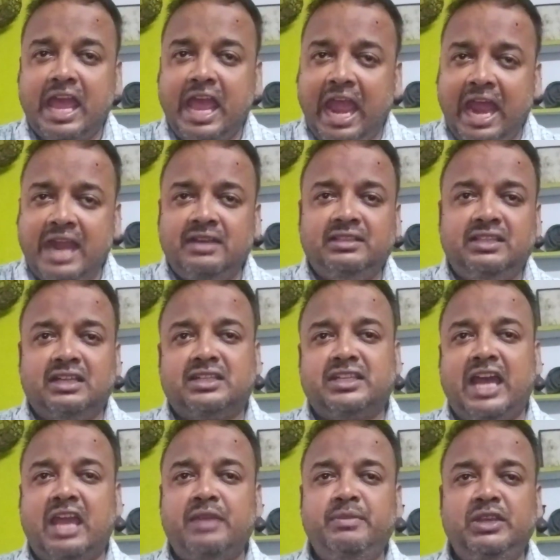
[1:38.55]
and the
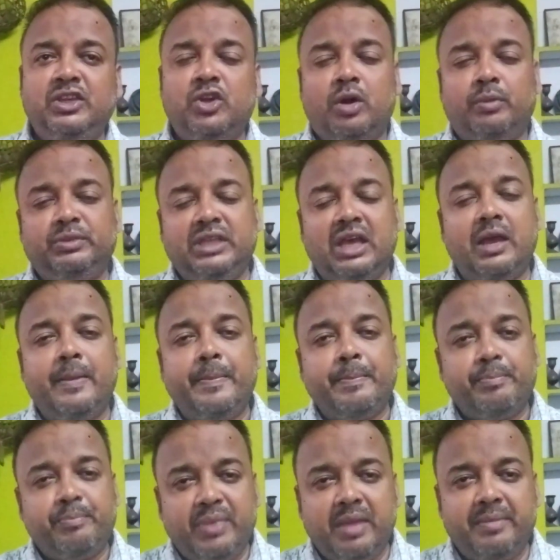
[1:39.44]
timing of the
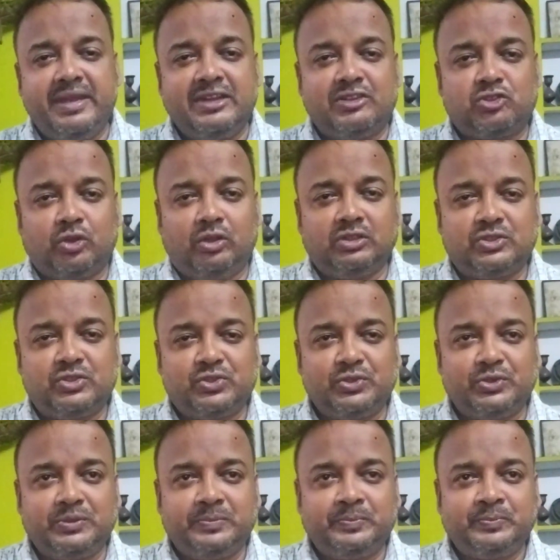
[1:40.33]
payments also.